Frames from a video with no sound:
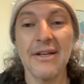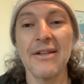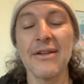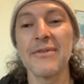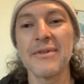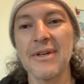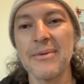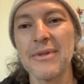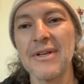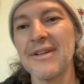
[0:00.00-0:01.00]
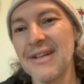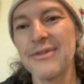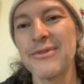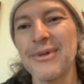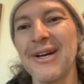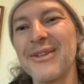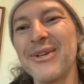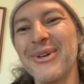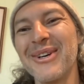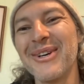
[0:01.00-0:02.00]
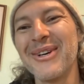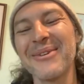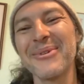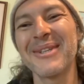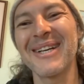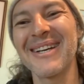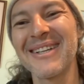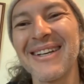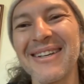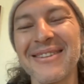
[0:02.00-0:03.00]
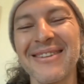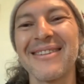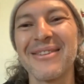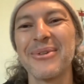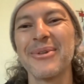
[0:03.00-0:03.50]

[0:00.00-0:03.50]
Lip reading: I love it. I do like the Wu-Tang Clan too.